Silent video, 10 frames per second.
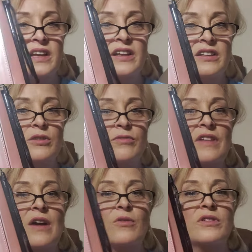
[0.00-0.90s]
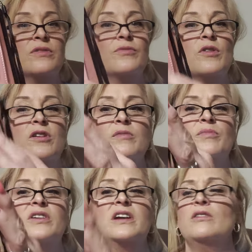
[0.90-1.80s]
Got a little flower in the front.
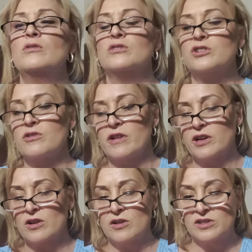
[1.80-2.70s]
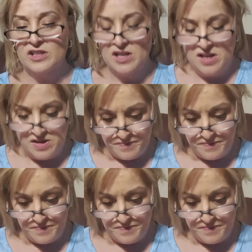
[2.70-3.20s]
But yeah, it'll hold your credit cards.